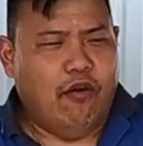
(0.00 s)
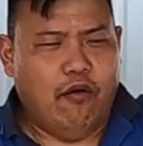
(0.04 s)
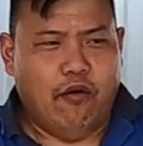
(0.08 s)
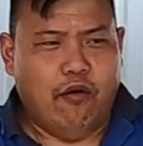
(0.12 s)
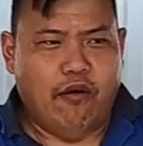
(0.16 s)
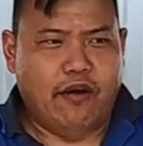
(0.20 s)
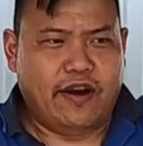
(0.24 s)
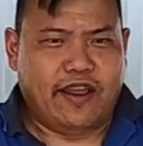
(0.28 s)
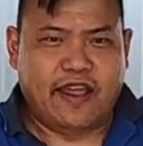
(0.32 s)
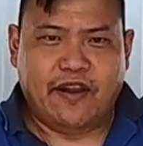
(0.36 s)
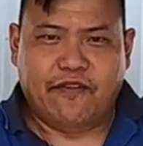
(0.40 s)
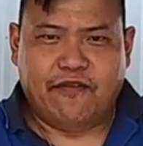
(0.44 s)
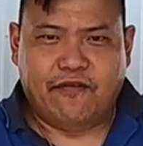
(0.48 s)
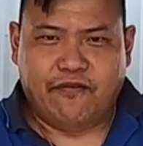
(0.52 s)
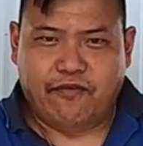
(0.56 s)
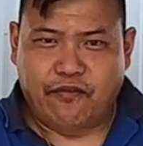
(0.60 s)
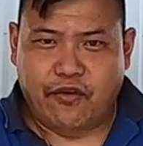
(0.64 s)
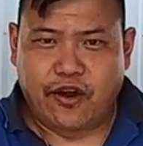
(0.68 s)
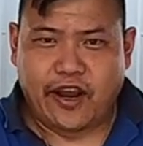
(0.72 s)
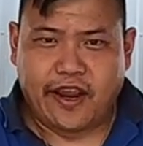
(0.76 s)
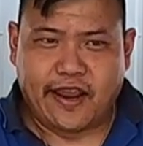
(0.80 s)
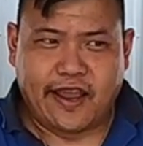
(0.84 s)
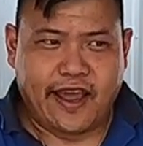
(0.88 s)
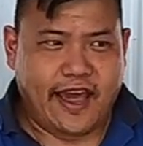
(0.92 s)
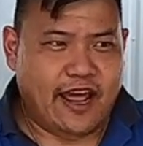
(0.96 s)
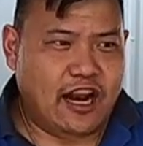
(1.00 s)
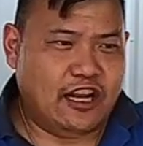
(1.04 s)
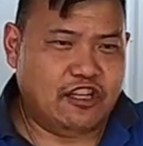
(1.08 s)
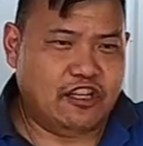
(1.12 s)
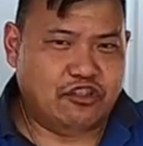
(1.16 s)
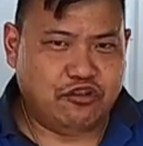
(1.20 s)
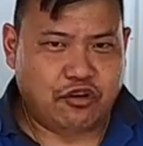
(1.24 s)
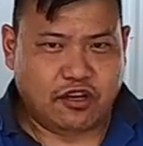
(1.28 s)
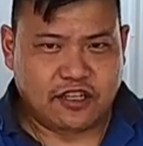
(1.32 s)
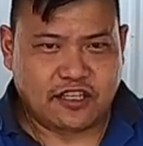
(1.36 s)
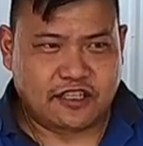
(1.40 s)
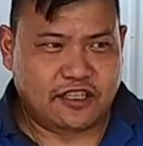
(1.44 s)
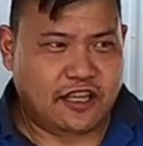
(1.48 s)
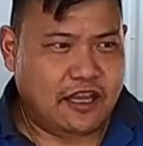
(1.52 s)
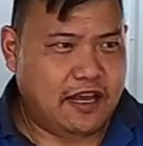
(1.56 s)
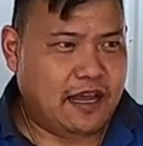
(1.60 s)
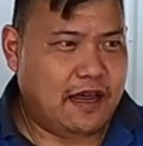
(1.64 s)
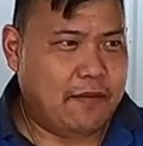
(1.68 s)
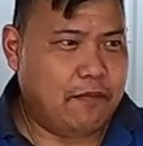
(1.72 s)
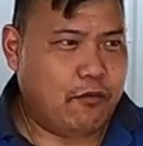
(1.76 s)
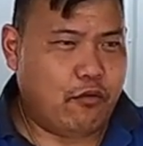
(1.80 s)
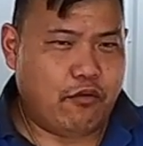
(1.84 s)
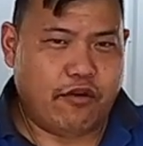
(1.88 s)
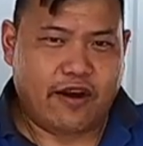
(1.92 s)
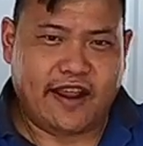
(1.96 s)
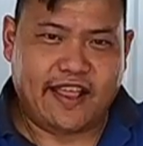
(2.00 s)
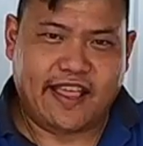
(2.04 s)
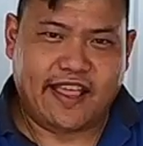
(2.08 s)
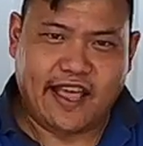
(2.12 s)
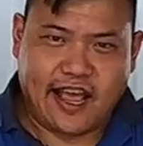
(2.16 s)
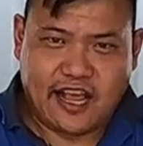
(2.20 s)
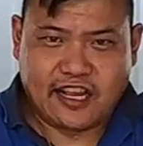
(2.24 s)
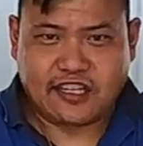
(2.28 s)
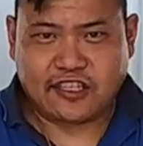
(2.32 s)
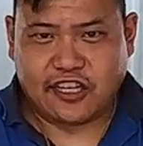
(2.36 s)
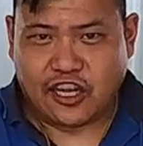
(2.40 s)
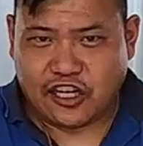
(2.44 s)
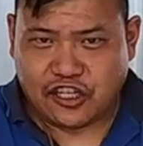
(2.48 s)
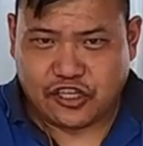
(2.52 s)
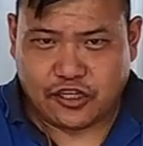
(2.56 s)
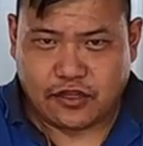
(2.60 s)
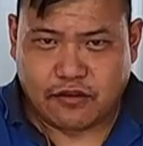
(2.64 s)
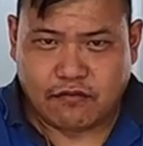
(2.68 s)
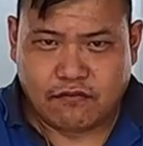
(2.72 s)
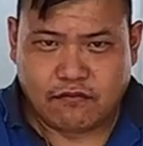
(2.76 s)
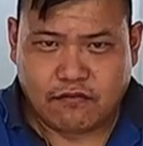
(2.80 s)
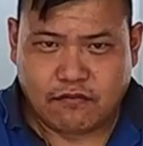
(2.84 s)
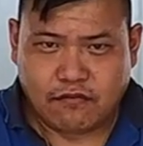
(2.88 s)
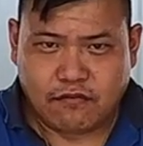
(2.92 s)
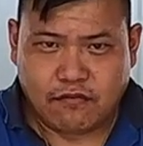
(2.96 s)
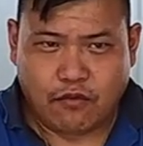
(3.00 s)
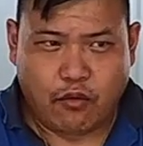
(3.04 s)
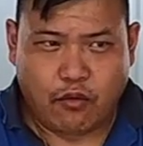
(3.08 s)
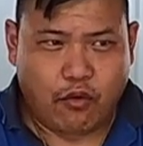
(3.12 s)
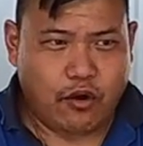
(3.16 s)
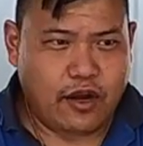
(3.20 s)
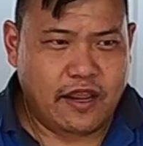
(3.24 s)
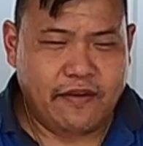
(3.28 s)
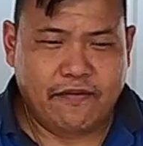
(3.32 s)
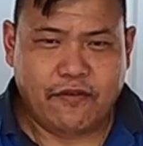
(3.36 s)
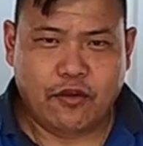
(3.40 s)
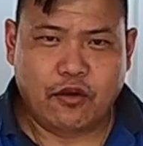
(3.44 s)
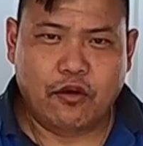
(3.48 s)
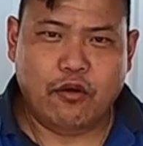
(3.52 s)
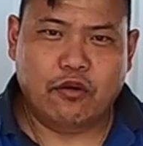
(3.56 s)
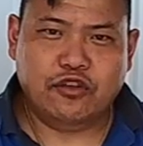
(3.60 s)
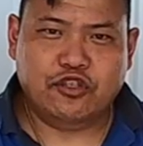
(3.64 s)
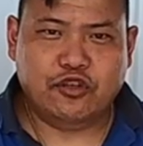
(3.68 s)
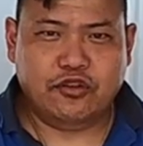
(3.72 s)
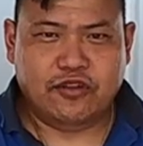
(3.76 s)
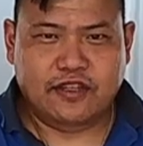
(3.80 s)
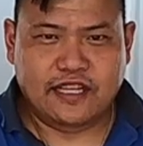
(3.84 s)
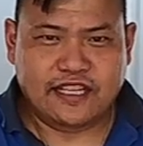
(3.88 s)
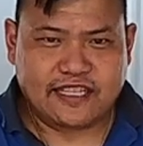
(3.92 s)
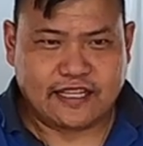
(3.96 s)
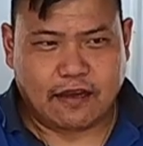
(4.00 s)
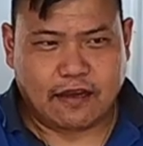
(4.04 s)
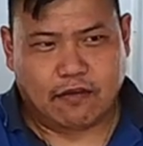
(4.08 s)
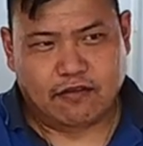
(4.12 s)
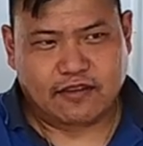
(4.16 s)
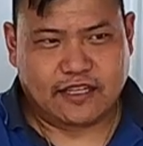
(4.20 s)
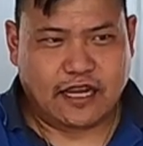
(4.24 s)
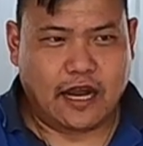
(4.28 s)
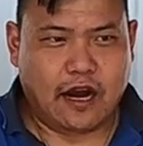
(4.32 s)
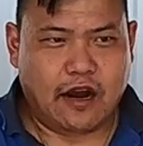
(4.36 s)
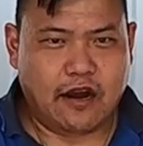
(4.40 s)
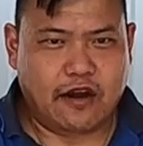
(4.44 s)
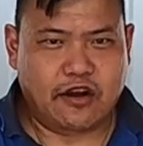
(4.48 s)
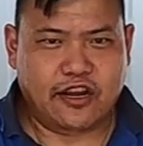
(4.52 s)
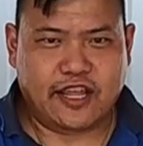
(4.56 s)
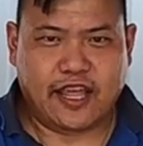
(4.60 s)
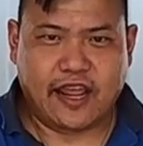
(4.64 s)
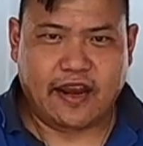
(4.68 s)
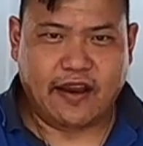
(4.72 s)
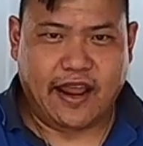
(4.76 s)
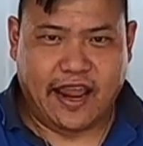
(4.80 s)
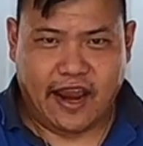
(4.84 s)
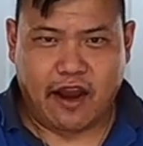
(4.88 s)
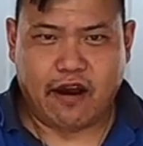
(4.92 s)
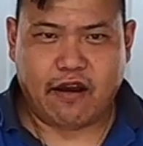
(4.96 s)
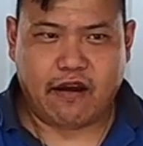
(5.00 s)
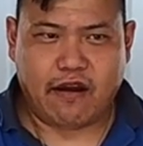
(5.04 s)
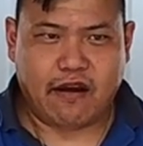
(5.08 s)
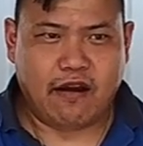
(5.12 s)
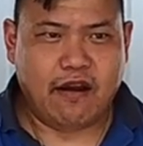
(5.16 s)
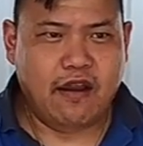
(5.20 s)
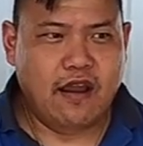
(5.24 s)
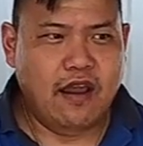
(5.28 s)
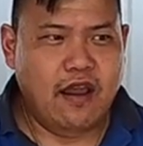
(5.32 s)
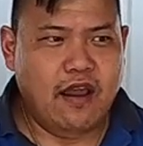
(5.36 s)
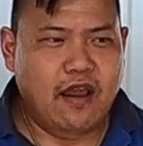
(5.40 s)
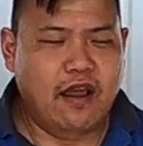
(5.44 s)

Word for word: or get free at a truck stop or a gas station, or even go to a discount tire to get air.